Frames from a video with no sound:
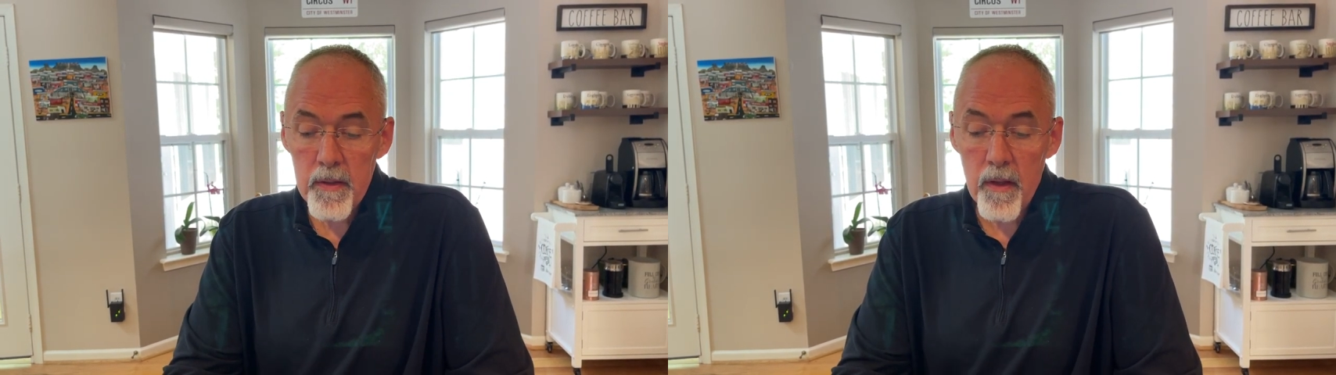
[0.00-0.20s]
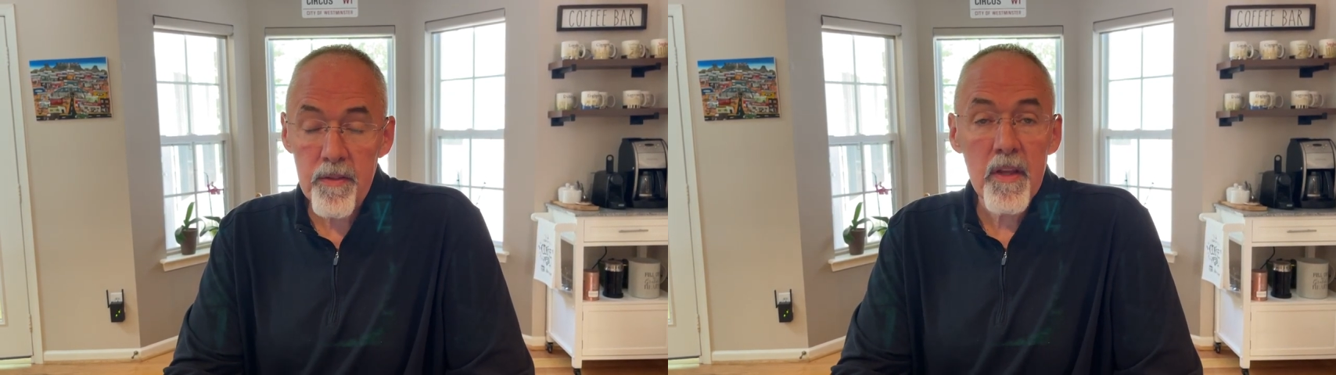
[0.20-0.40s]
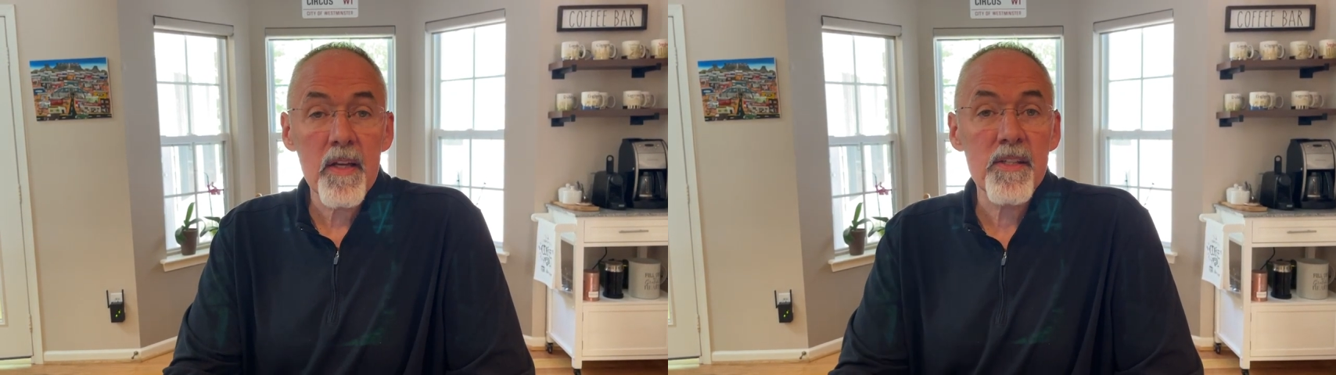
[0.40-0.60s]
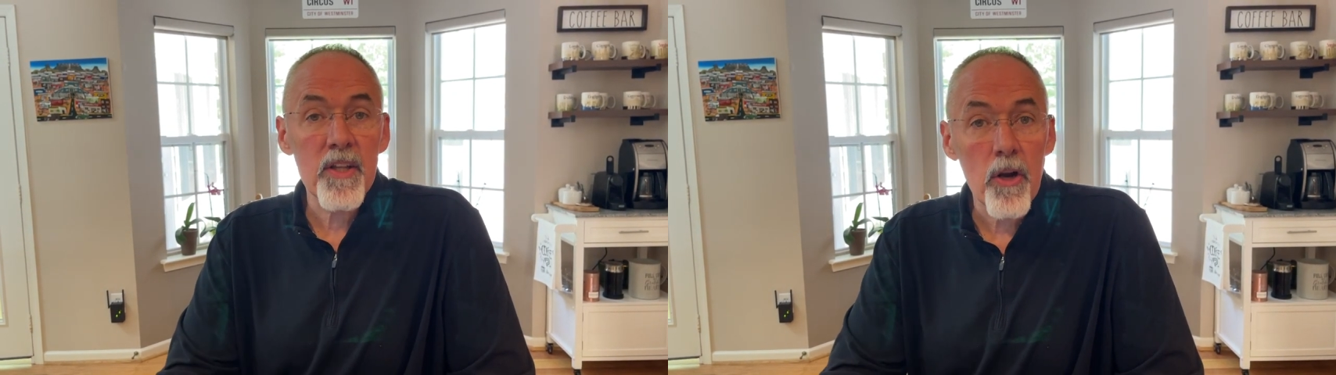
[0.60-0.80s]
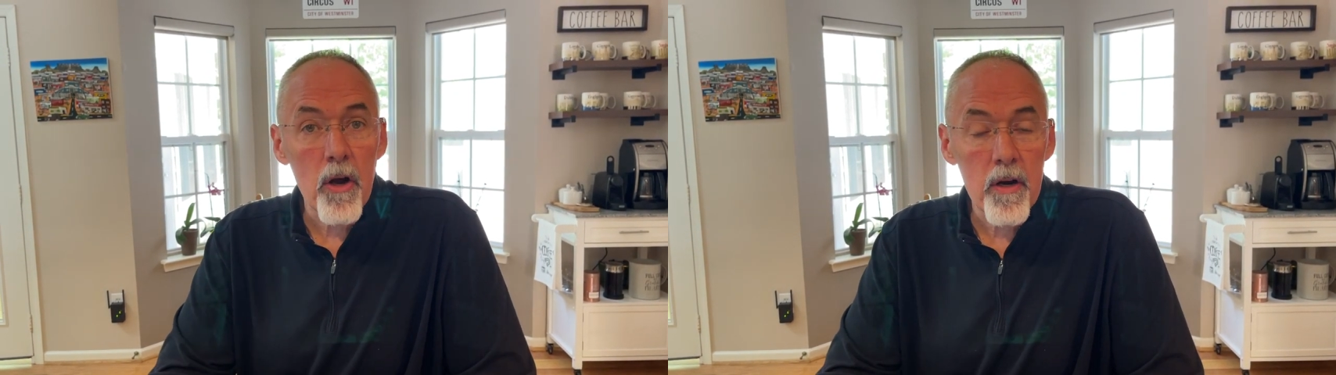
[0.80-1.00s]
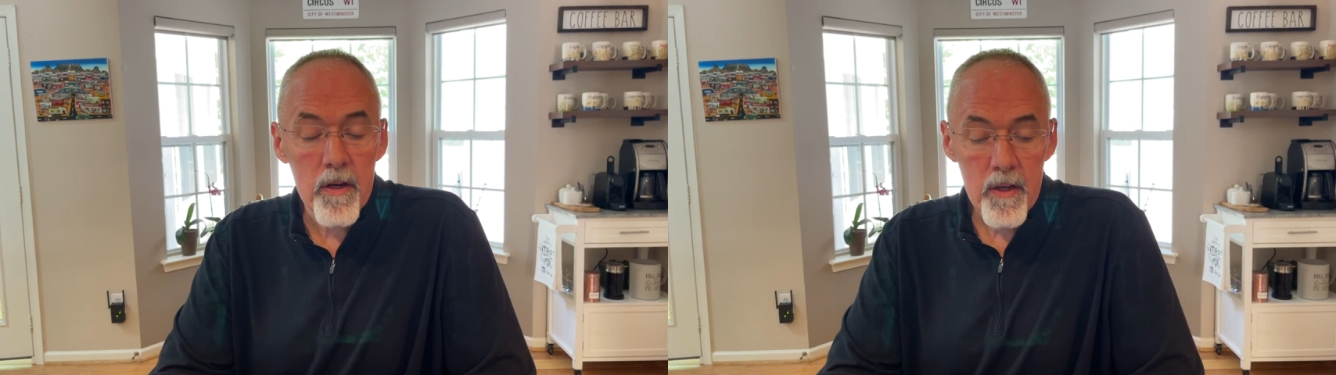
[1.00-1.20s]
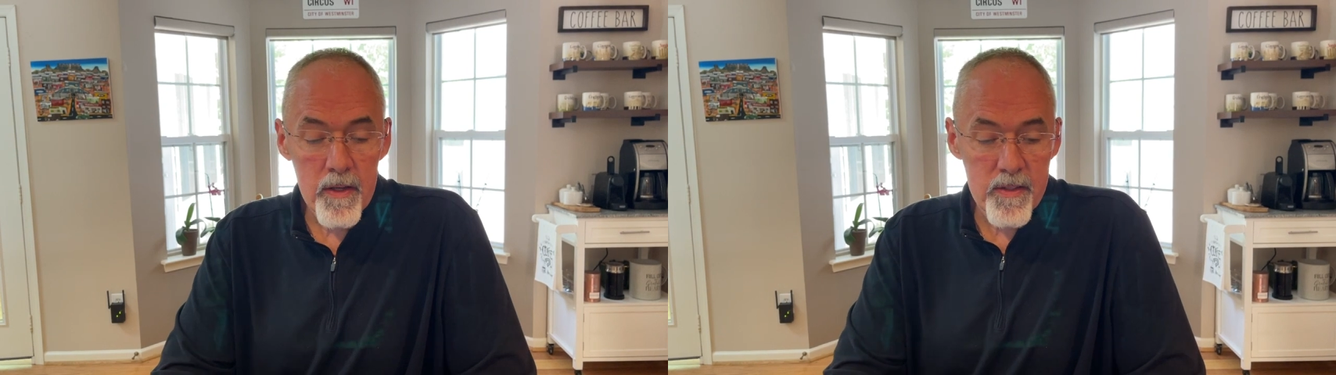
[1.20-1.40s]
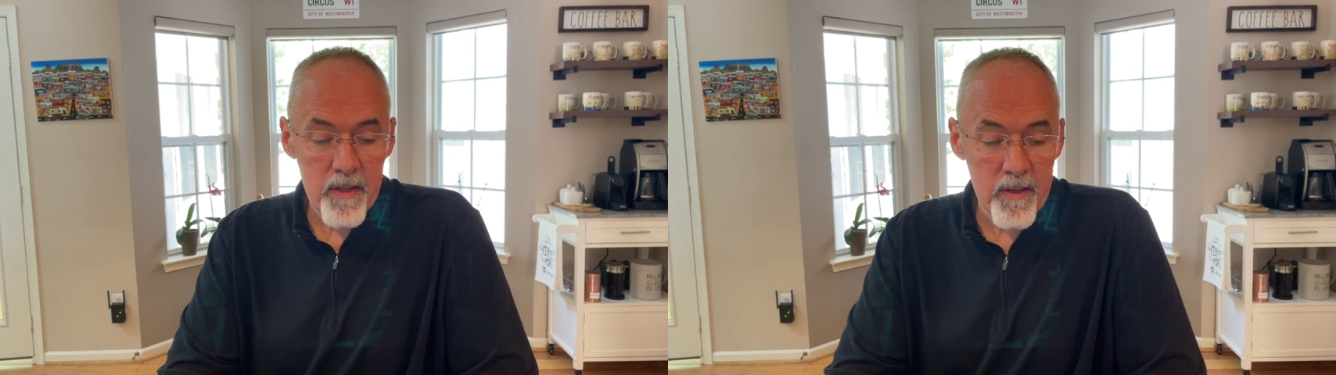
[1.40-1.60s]
the things that are
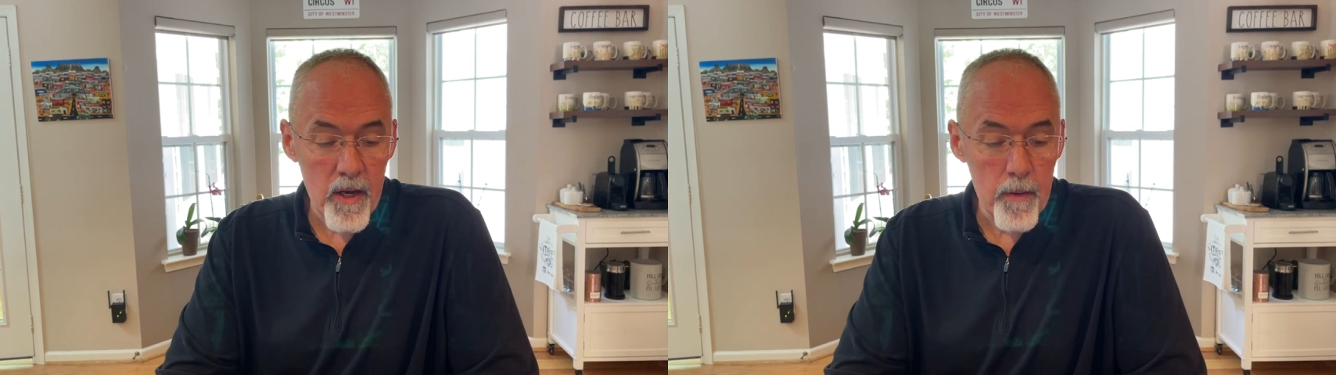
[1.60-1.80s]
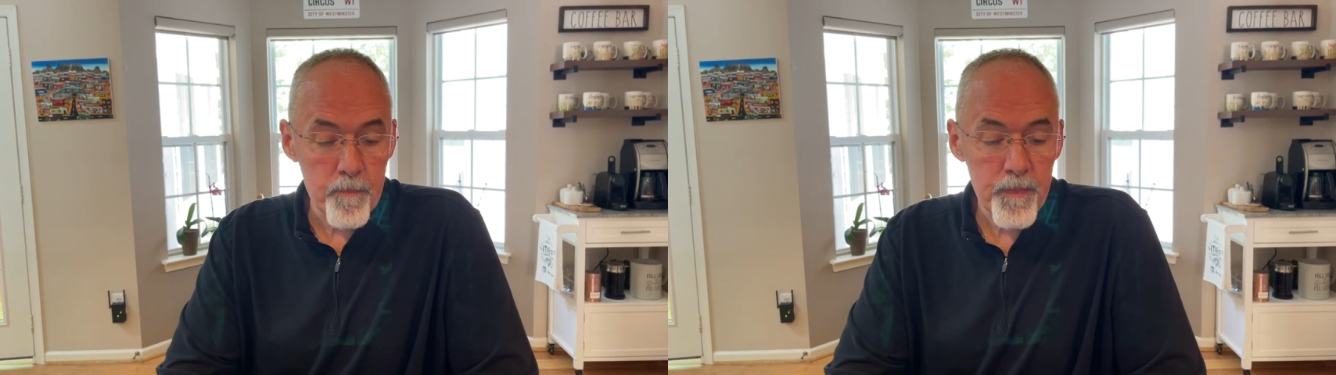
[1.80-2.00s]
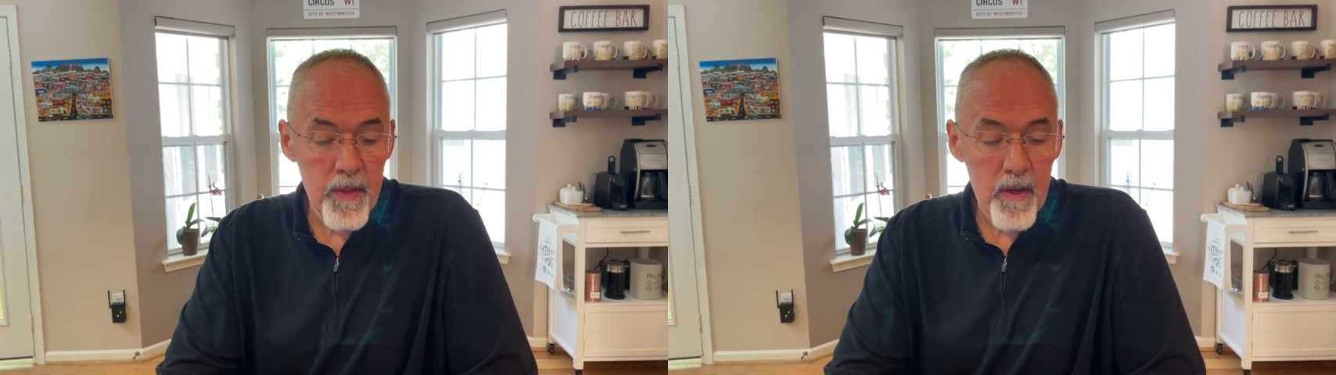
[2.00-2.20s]
to come."